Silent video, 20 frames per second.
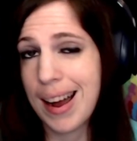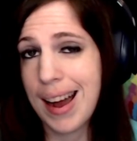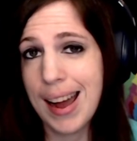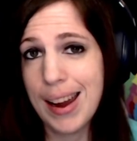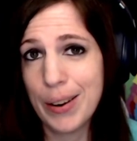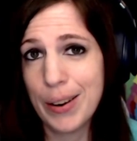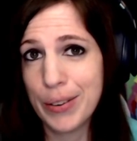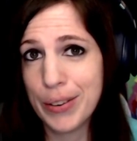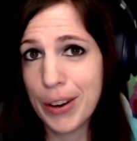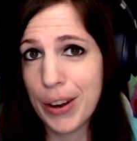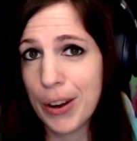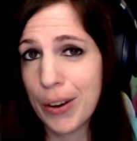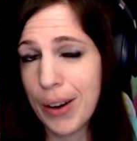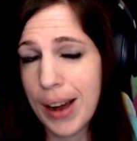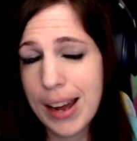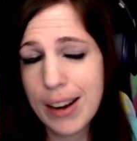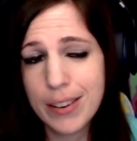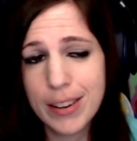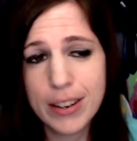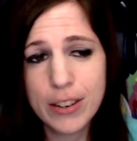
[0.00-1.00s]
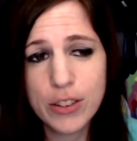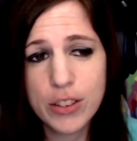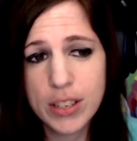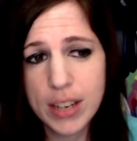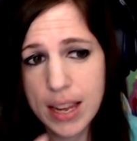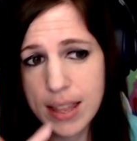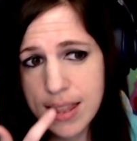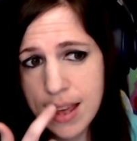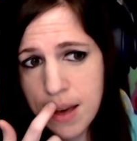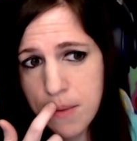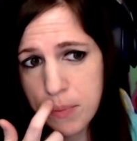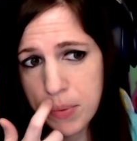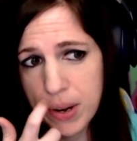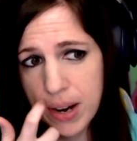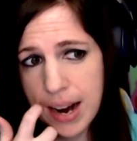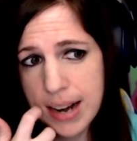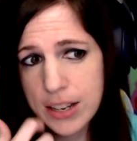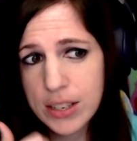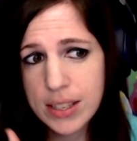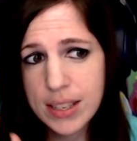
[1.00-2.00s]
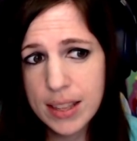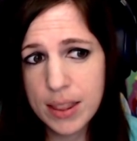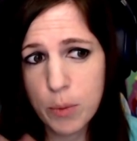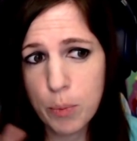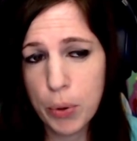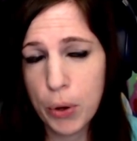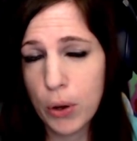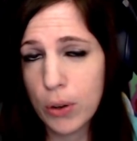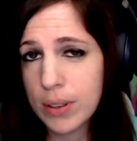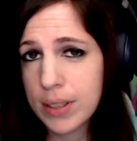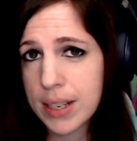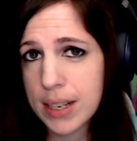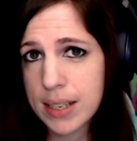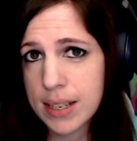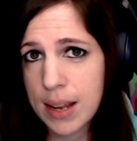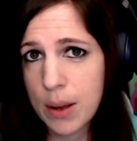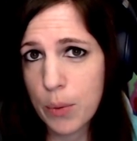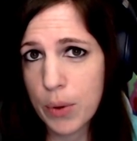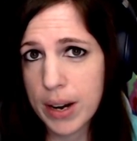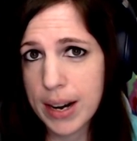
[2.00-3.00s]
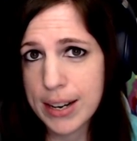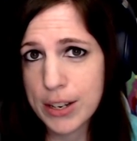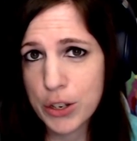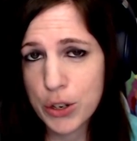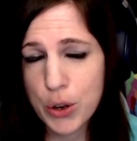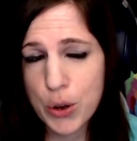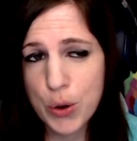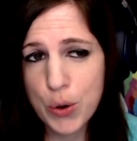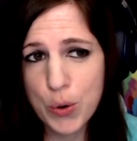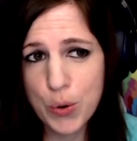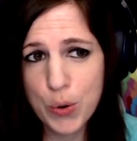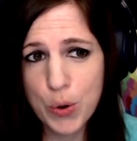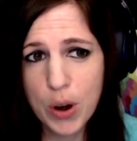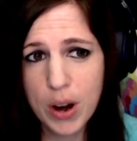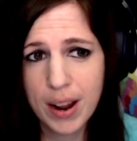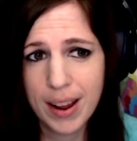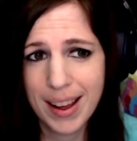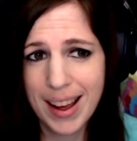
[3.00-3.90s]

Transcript: I don't know. I don't understand that, but I just let the poll dictate what I do.